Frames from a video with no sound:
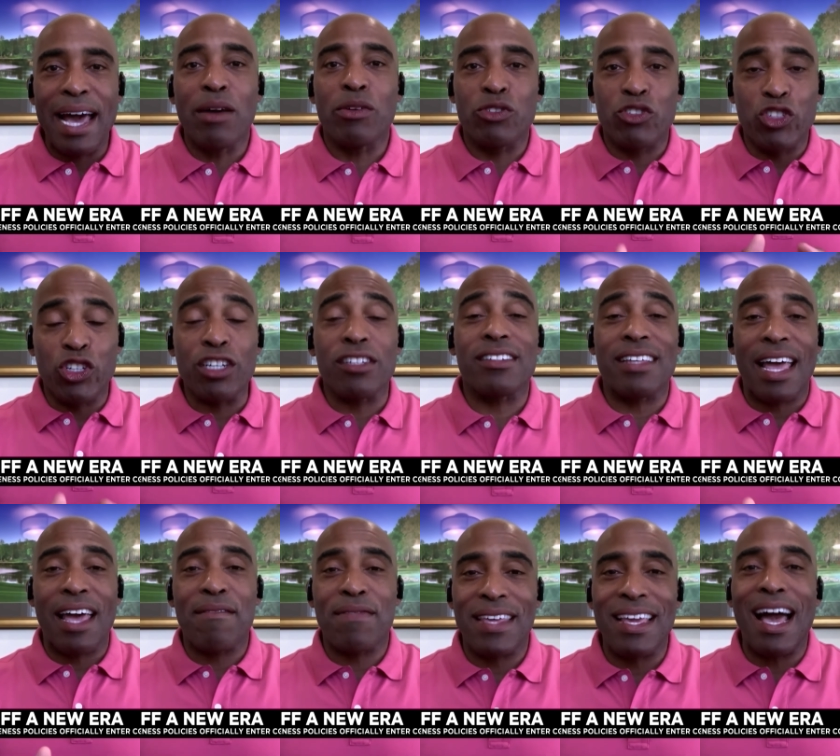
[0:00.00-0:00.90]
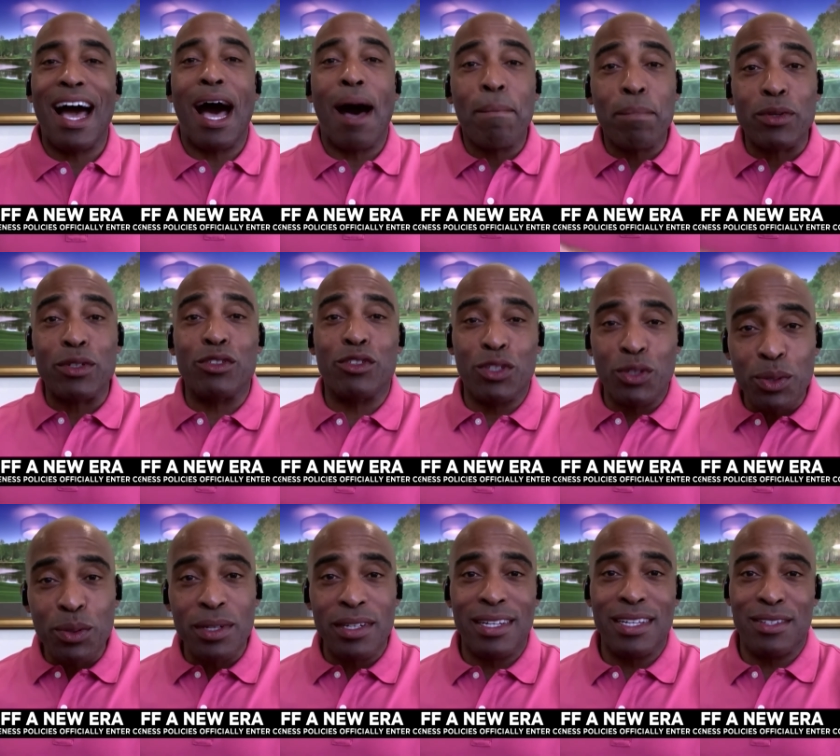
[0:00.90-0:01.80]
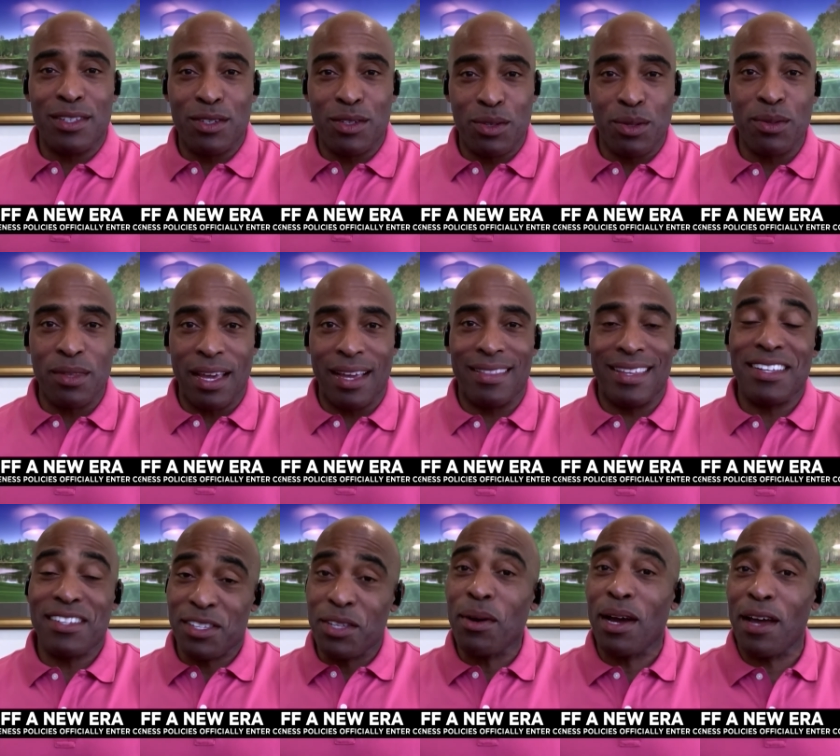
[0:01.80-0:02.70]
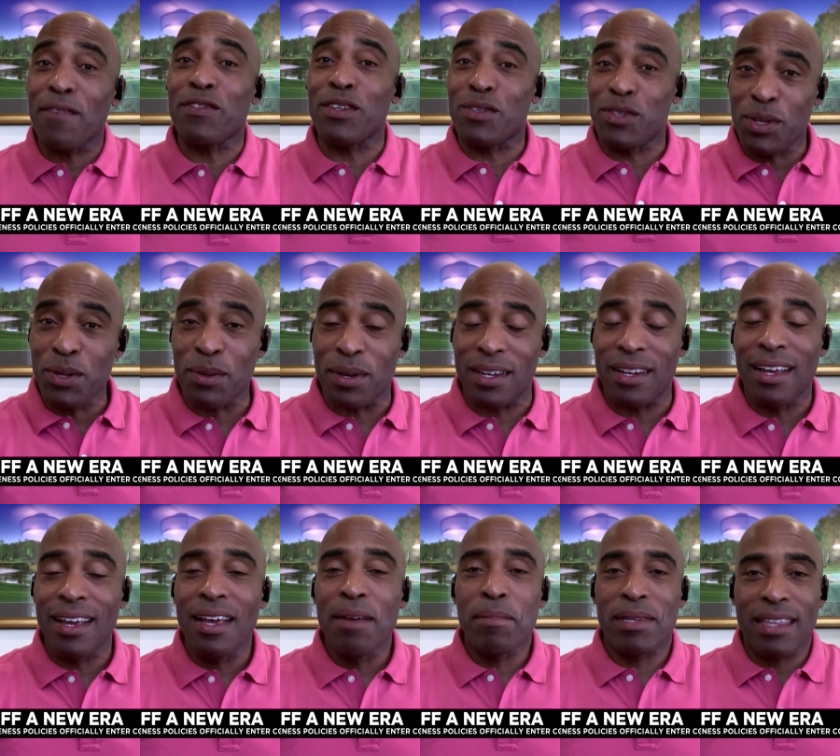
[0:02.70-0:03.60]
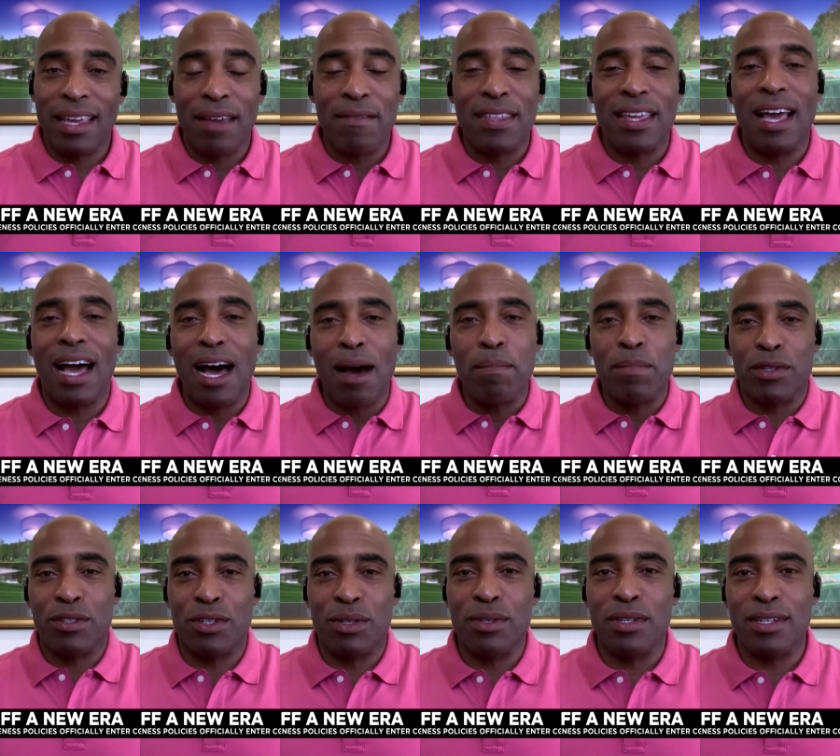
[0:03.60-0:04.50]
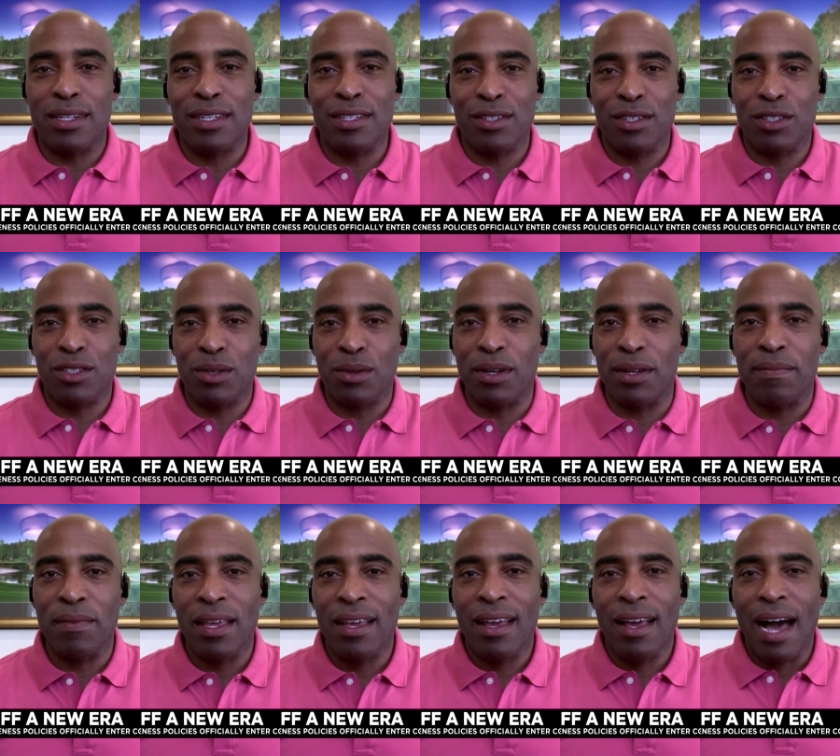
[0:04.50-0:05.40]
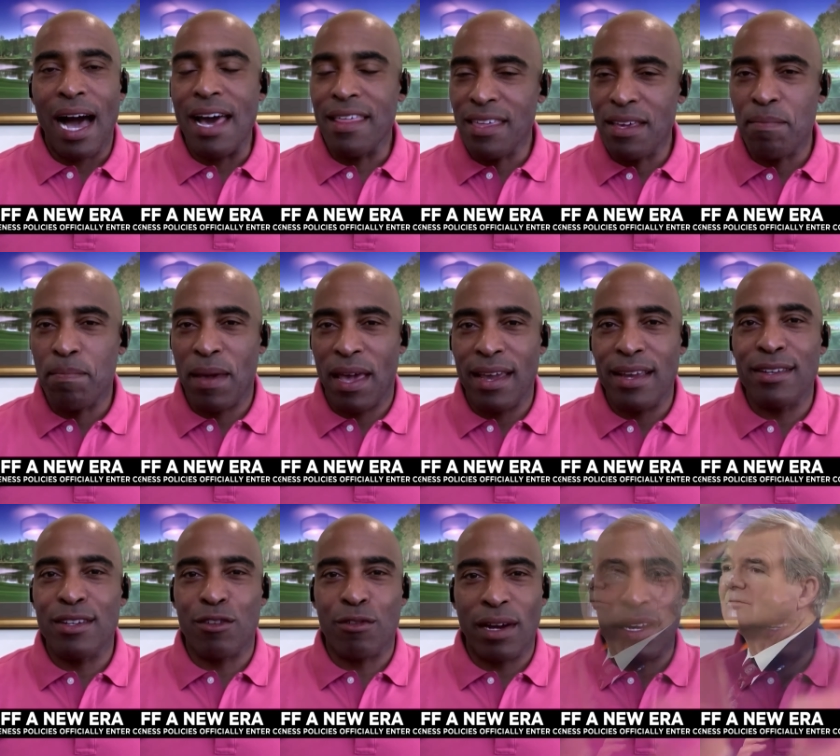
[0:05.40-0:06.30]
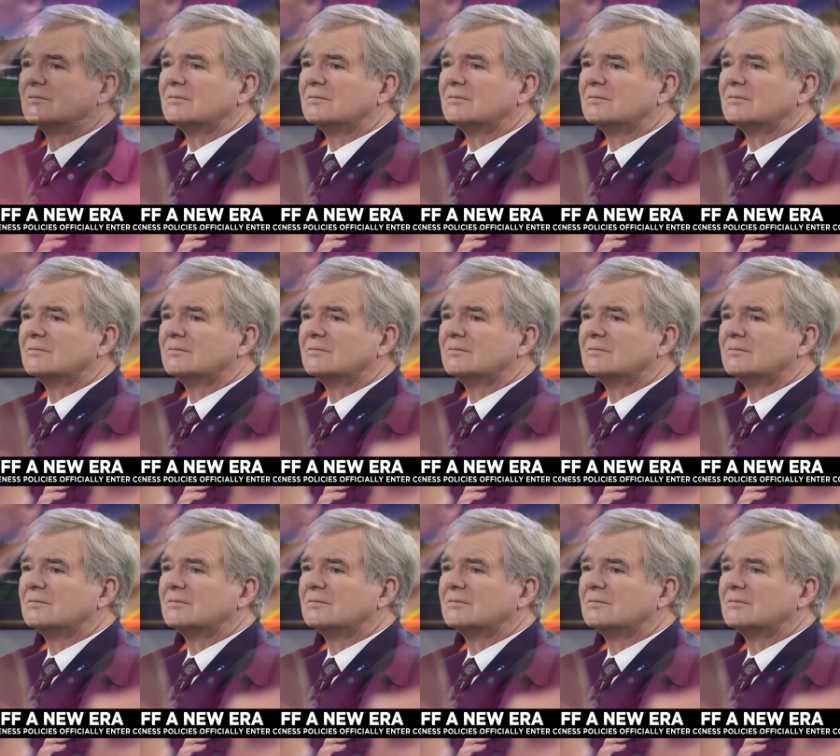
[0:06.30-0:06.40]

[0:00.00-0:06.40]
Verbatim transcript: now just have the opportunity to do that. They still have to do it, but they have the opportunity to do it. I think paying